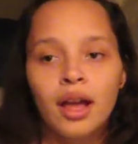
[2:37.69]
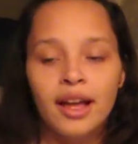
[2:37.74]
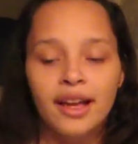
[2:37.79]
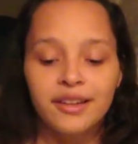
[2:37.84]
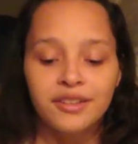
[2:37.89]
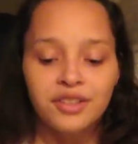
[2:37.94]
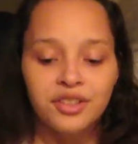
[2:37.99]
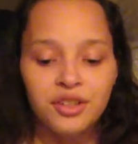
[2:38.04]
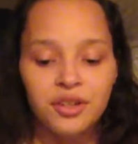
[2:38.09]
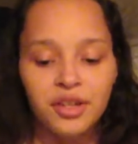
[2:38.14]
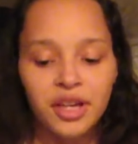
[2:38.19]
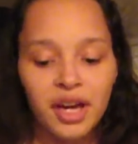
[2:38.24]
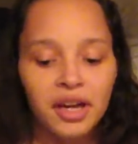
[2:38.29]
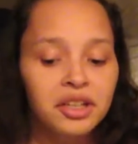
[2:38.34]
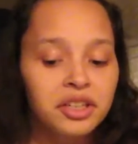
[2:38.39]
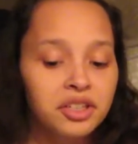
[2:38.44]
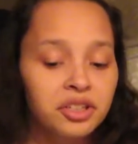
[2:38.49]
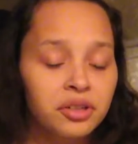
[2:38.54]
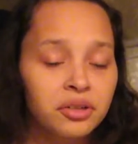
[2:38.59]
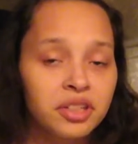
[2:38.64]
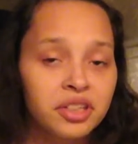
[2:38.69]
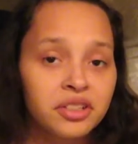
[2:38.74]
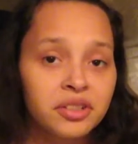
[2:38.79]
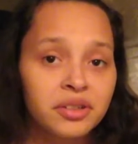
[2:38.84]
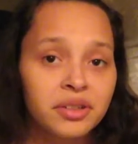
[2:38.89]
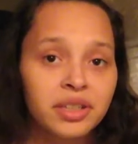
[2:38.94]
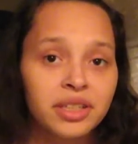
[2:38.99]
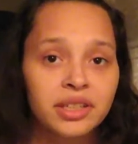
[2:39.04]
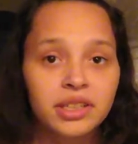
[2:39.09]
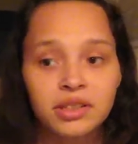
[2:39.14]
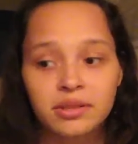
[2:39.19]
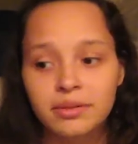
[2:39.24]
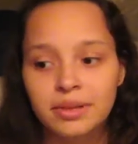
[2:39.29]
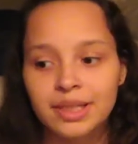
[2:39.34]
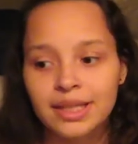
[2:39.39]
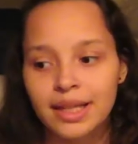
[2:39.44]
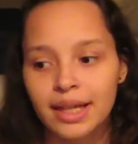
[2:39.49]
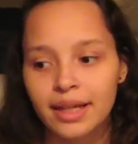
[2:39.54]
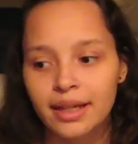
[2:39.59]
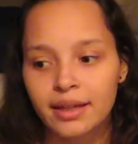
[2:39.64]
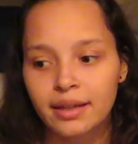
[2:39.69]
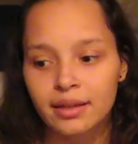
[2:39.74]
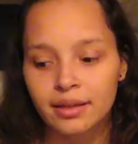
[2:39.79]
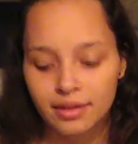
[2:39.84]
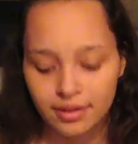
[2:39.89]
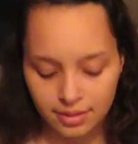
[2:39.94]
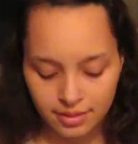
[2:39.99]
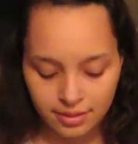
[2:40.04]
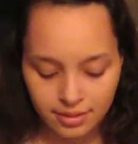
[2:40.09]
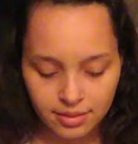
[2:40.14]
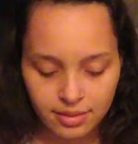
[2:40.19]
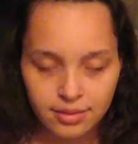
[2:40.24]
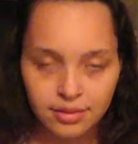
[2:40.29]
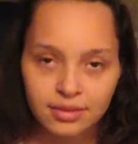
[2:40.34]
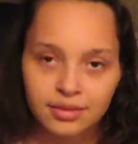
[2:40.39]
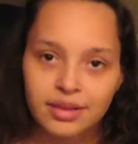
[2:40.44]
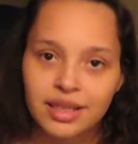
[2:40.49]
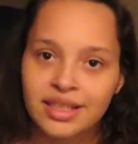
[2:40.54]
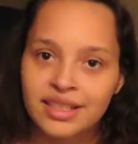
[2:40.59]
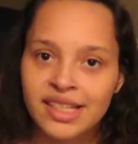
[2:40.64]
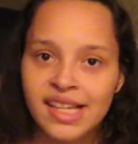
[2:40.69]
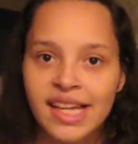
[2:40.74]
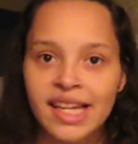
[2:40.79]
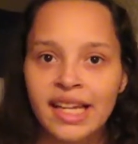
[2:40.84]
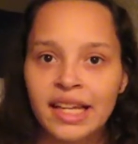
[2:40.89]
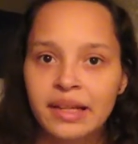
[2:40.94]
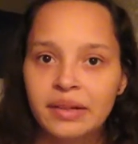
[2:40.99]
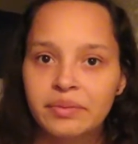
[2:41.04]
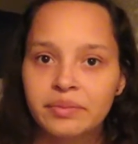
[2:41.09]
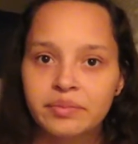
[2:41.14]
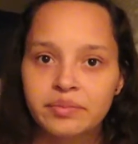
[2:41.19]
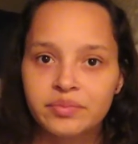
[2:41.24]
And so yeah, I showed it to her, and she was like, let's get it.